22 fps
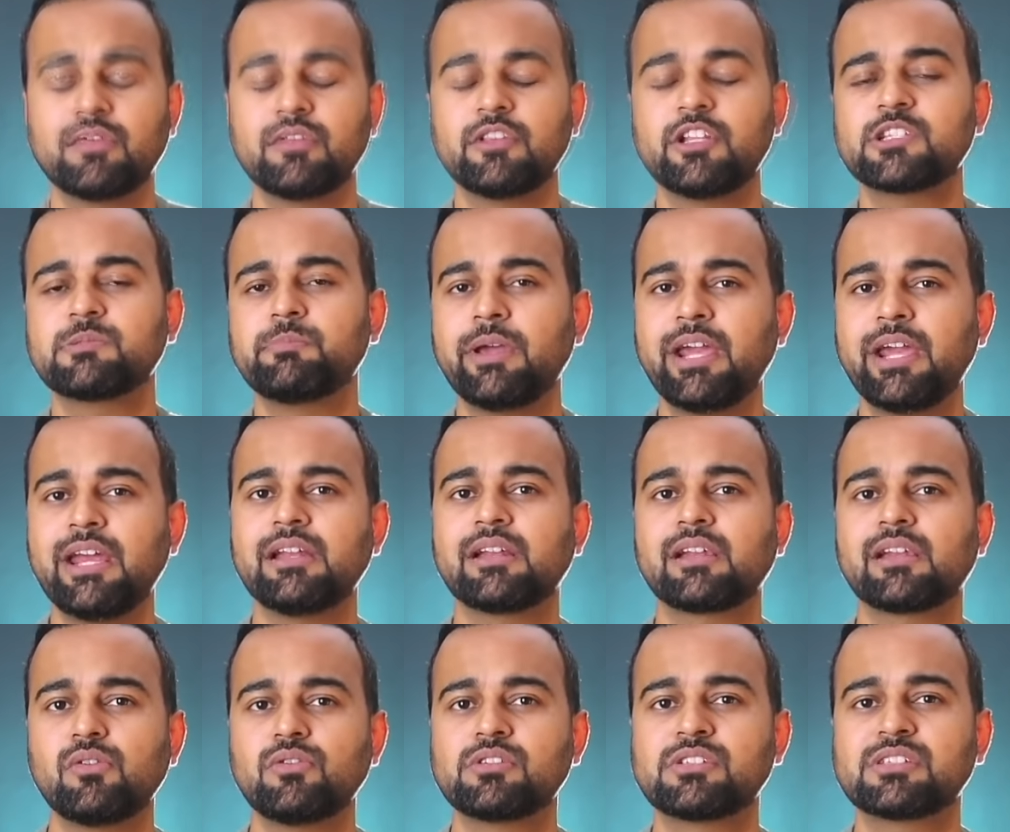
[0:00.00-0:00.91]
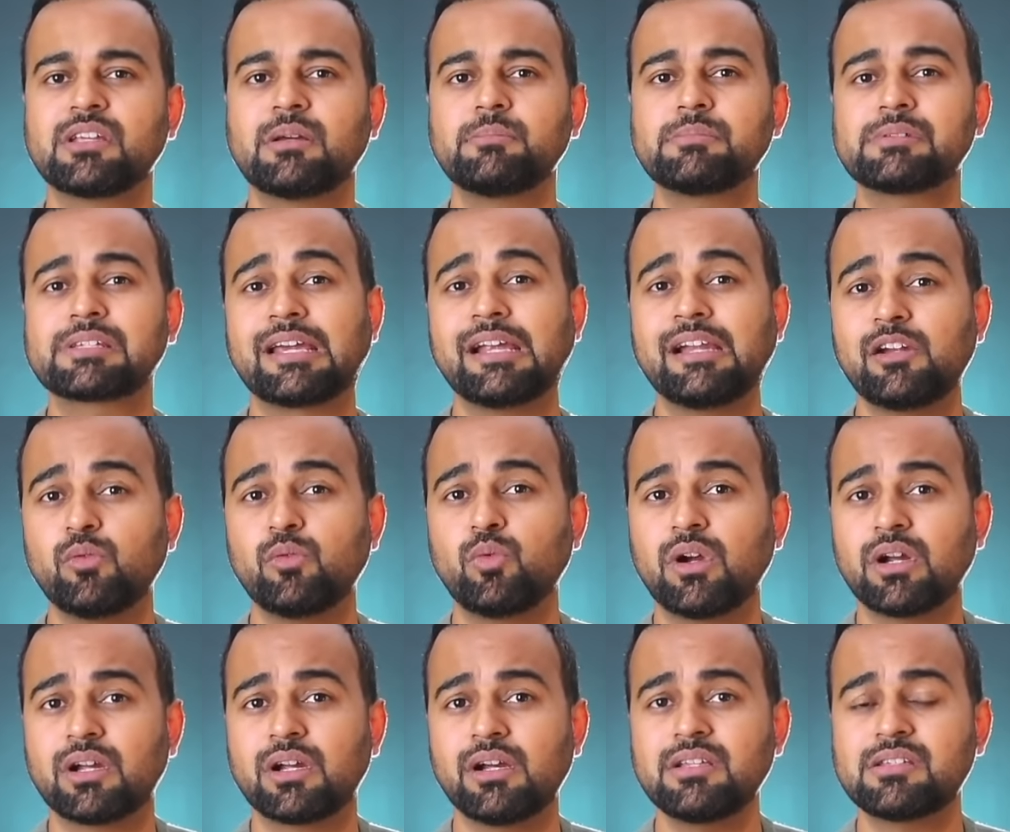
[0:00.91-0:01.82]
This may include some skilled
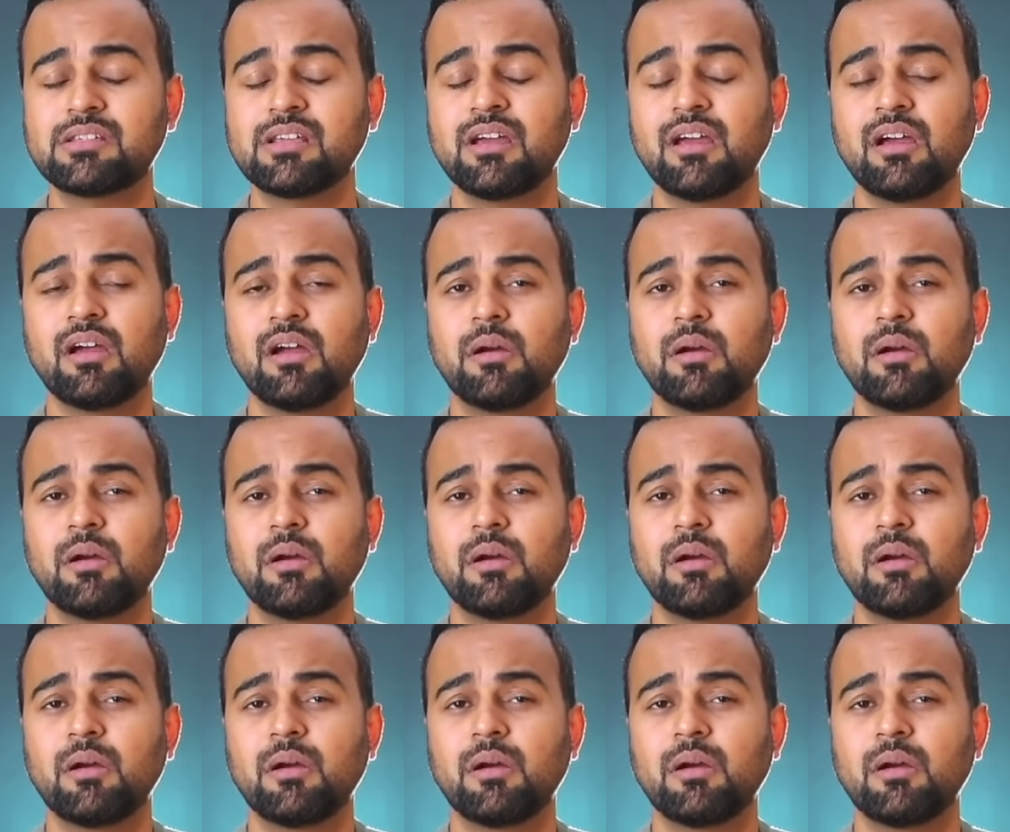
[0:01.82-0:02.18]
workers,